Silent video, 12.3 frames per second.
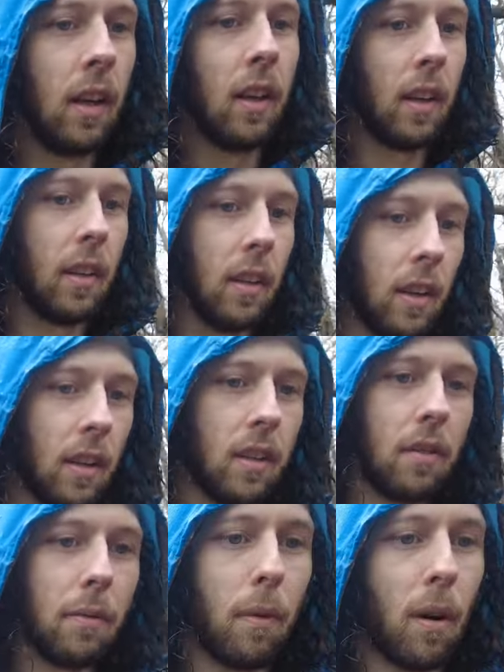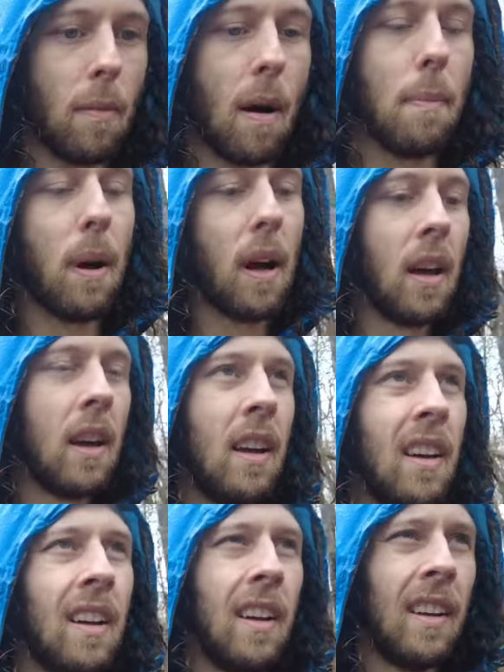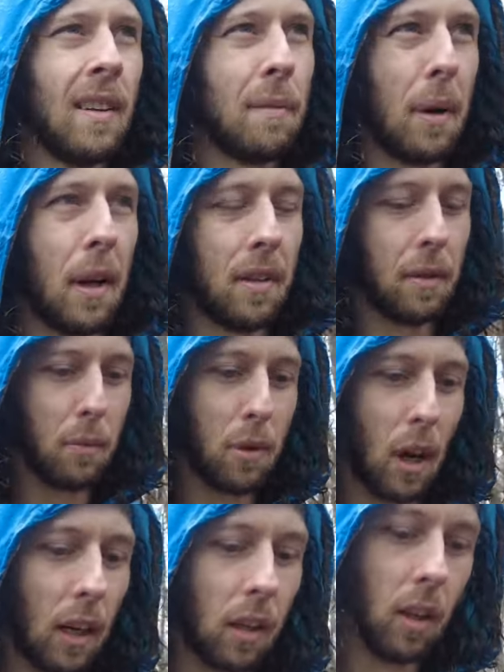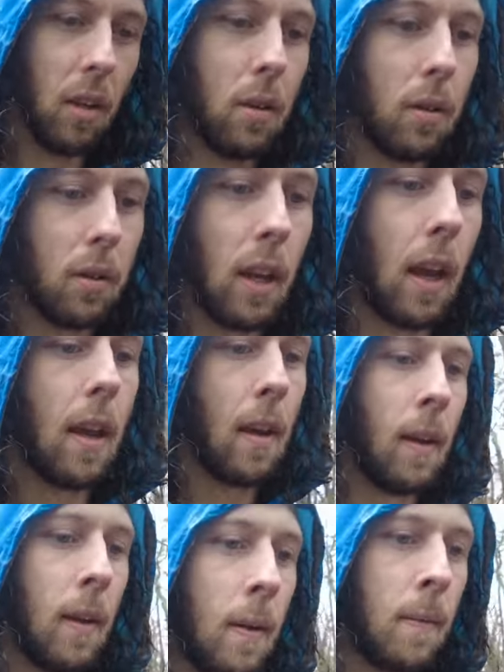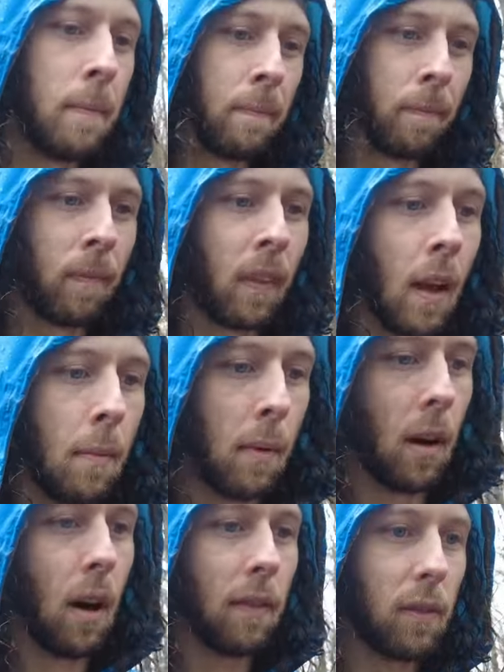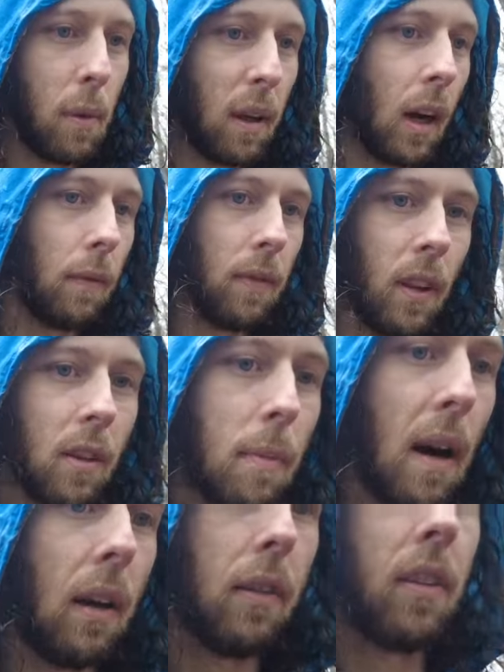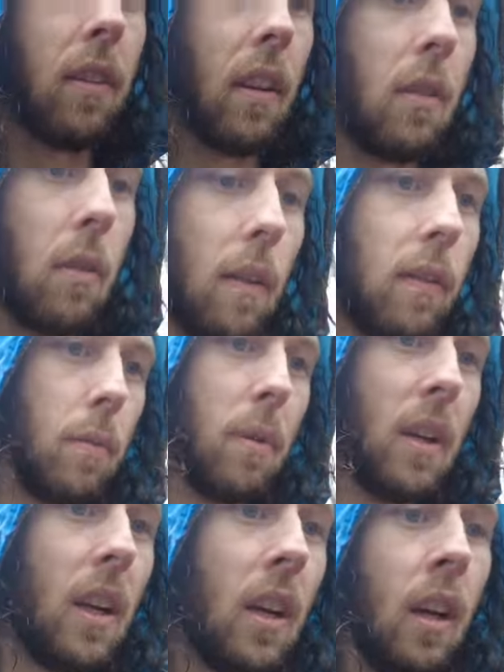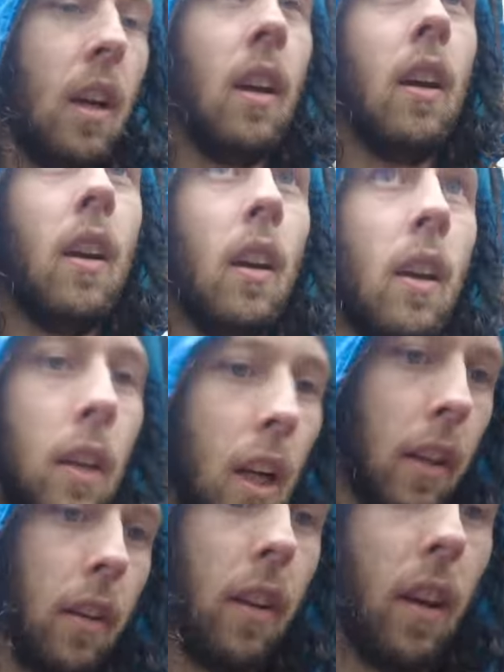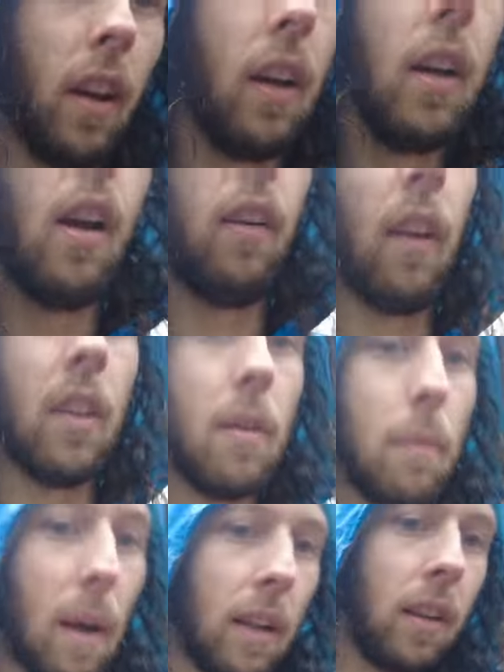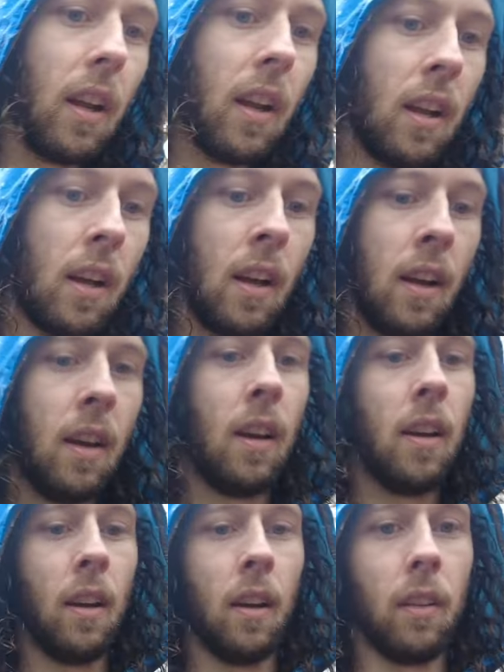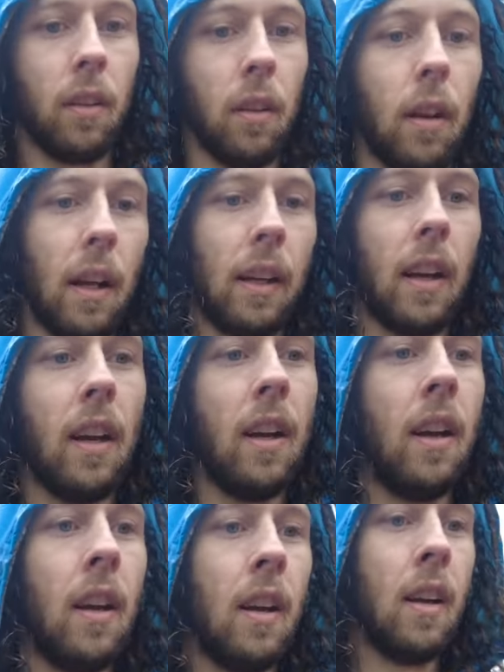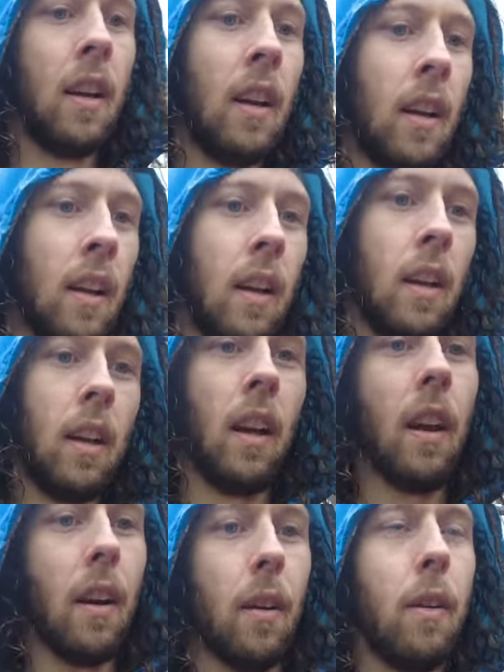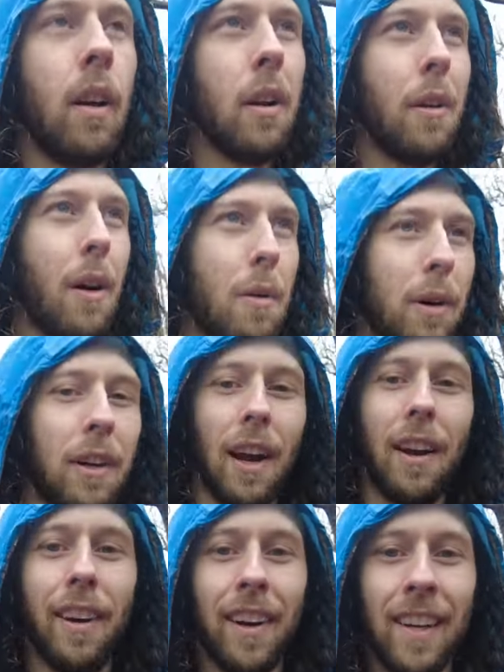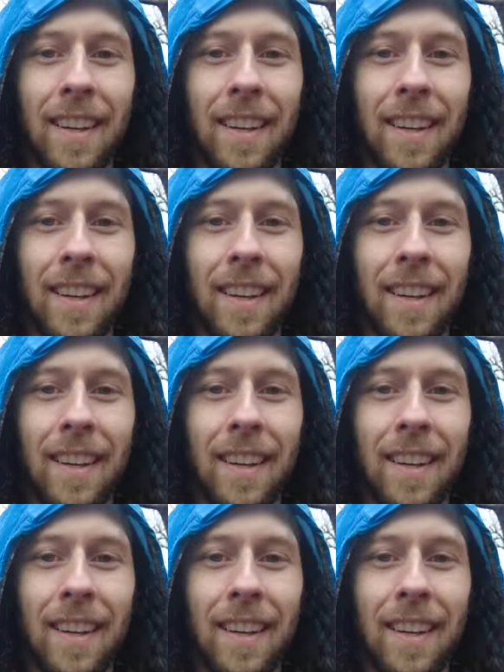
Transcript: and uh, just warm up, put on some dry clothes. But I'll have to make up for those miles because I do have to be getting to around the bend. So like, I don't know, it'll all work out.